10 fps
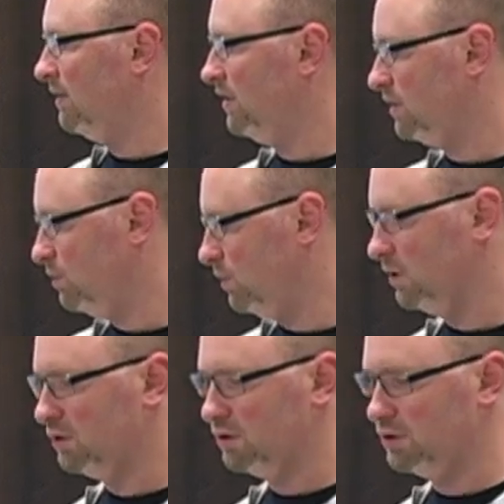This
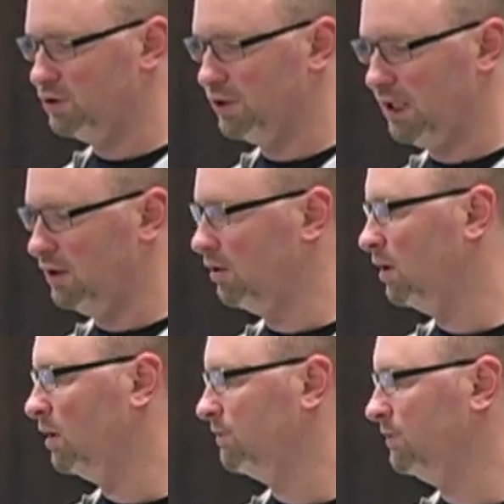will drain
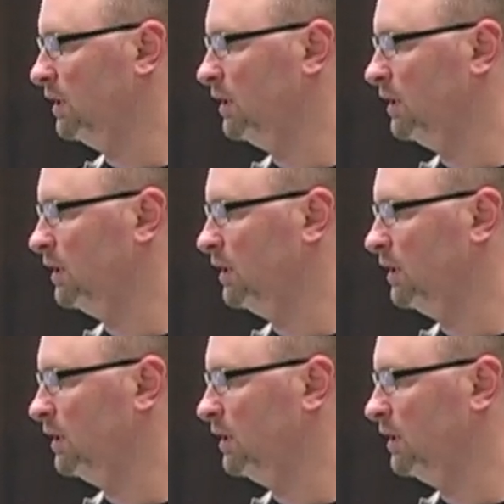off,